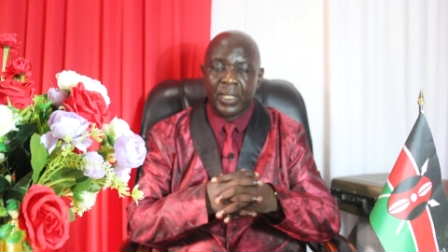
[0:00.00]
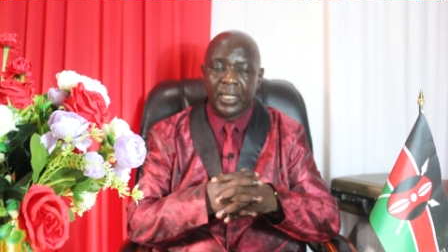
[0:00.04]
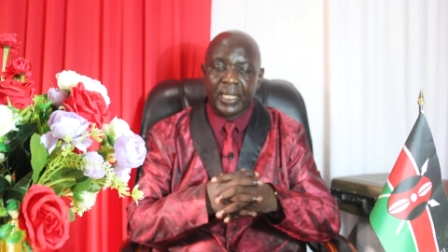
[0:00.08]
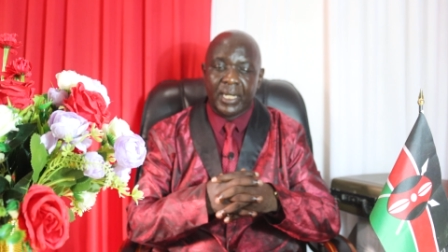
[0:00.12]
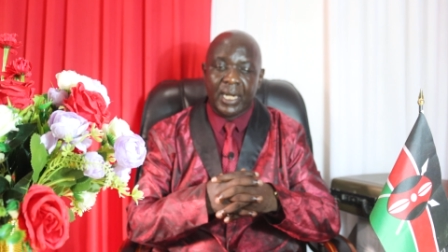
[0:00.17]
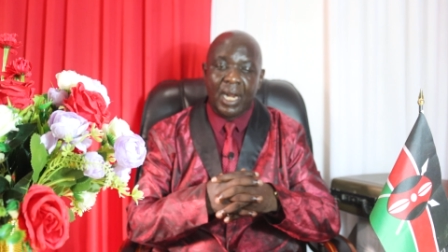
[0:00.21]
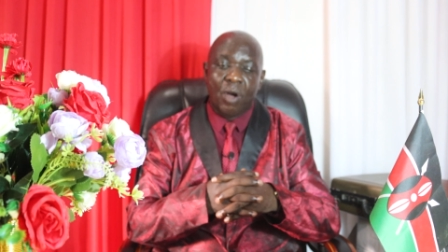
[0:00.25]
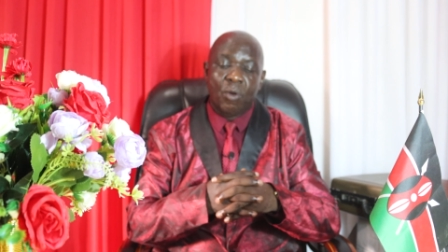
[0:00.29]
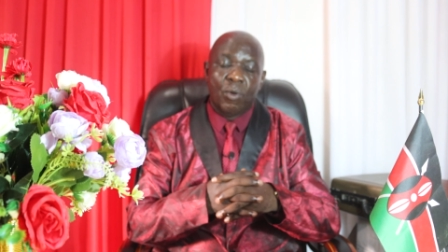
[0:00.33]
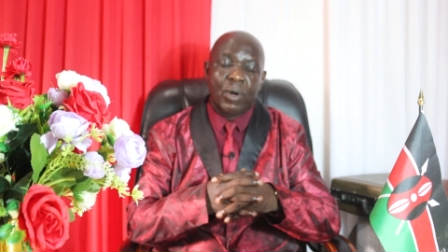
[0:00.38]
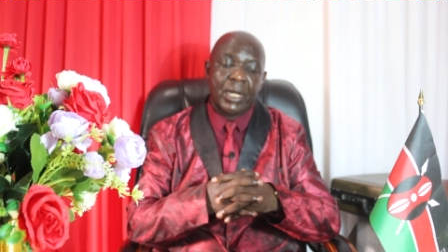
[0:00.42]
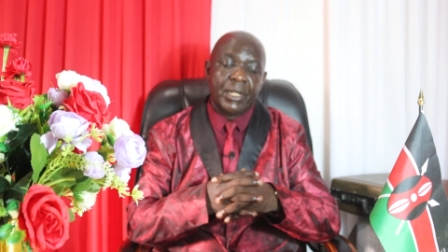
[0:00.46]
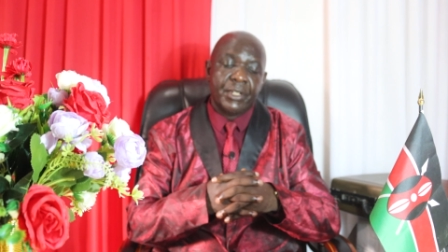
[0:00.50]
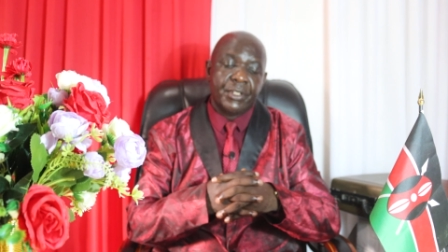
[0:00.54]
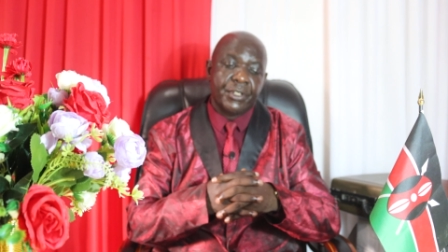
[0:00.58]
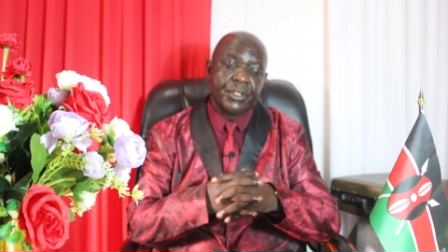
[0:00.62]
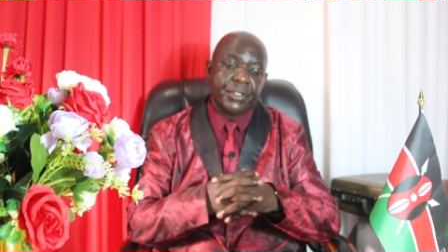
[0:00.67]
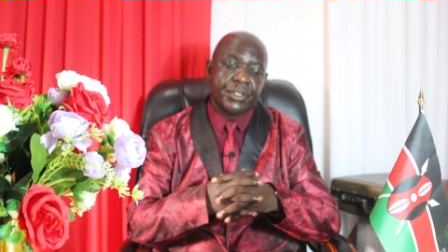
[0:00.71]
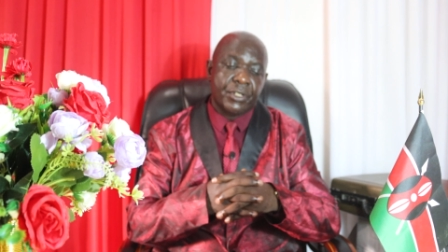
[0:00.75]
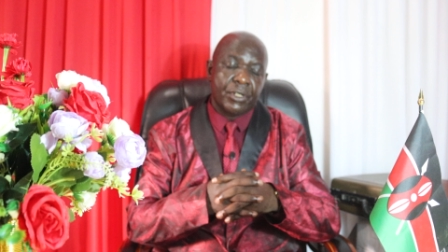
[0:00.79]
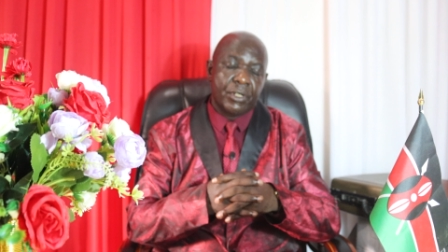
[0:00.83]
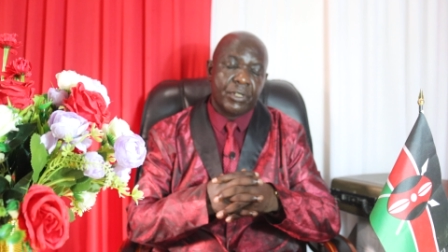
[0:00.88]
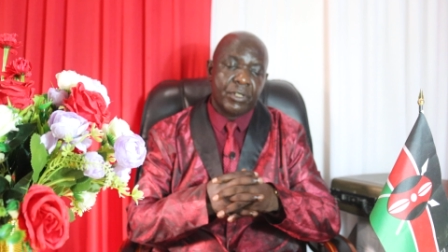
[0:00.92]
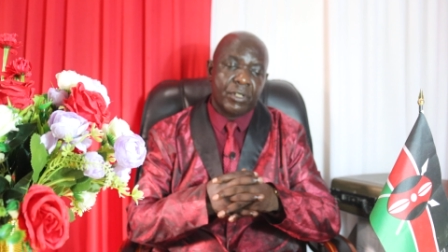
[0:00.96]
And I want
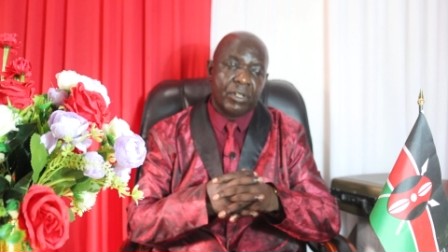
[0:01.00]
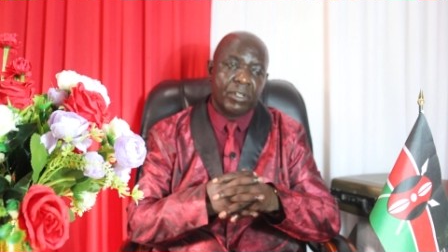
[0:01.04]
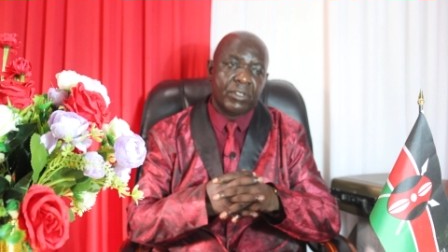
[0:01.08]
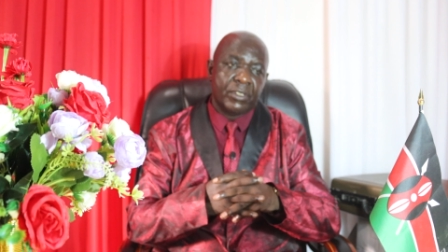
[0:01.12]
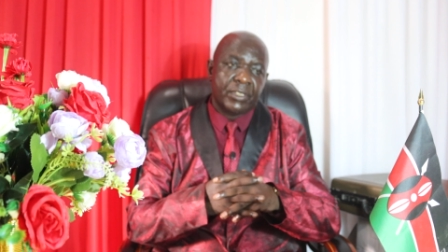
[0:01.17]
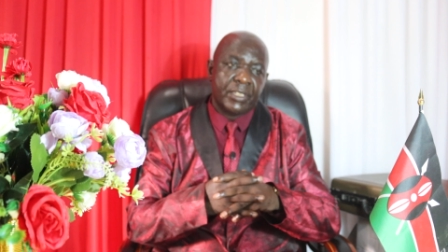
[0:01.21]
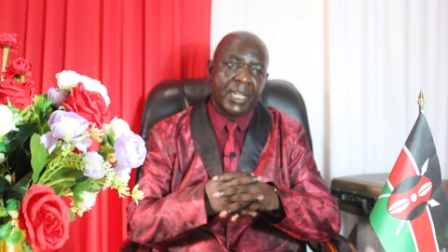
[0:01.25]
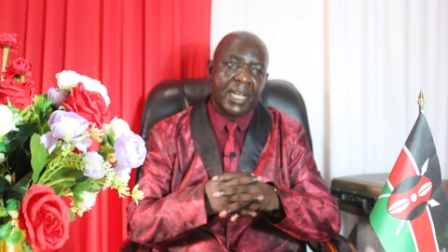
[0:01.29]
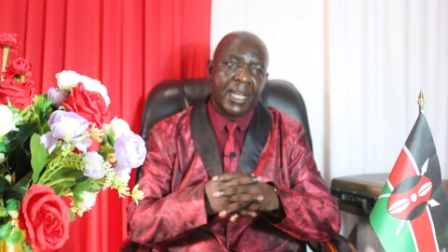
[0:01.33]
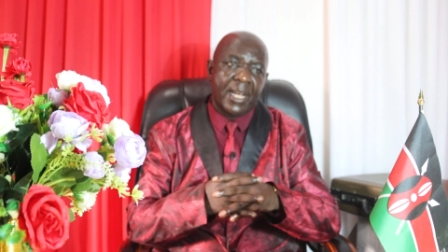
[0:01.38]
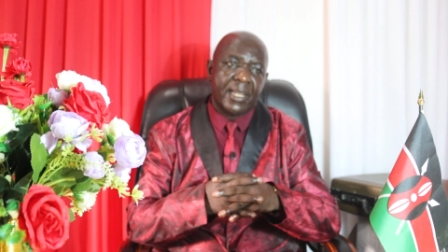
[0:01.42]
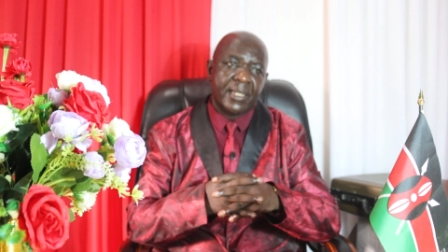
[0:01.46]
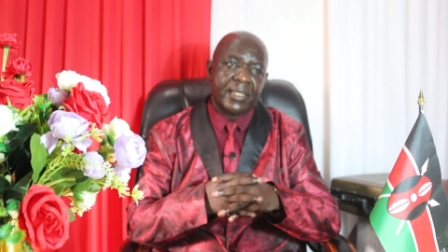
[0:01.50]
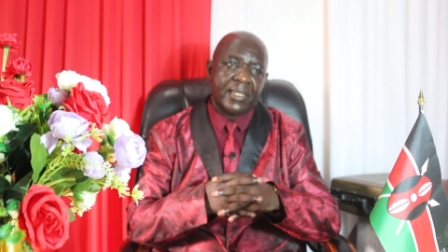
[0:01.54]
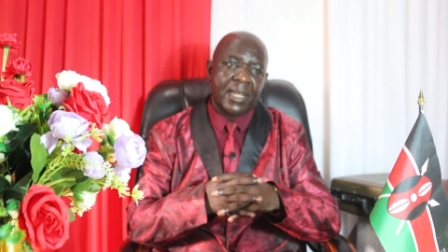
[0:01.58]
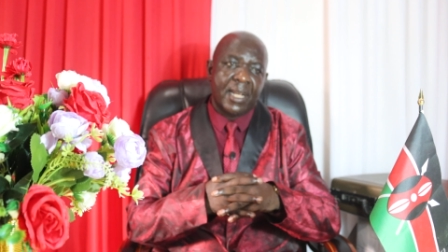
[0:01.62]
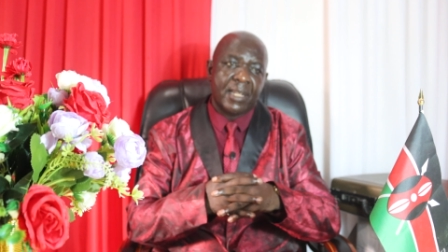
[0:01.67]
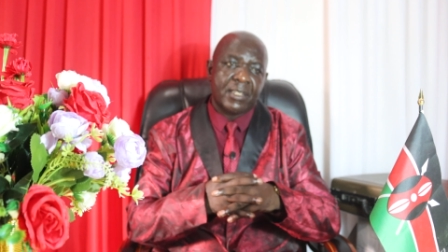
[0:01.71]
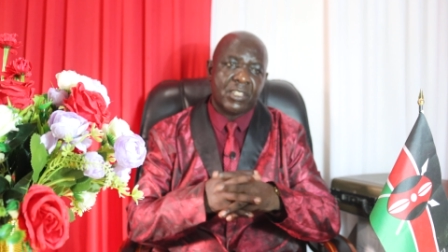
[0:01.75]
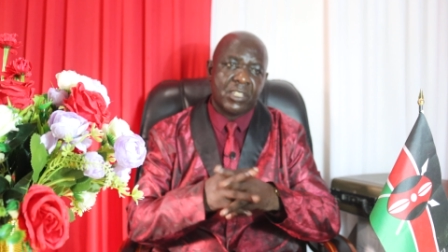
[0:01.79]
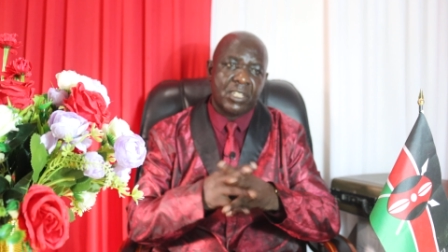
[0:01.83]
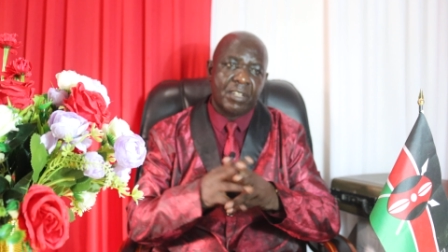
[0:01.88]
you to know that there are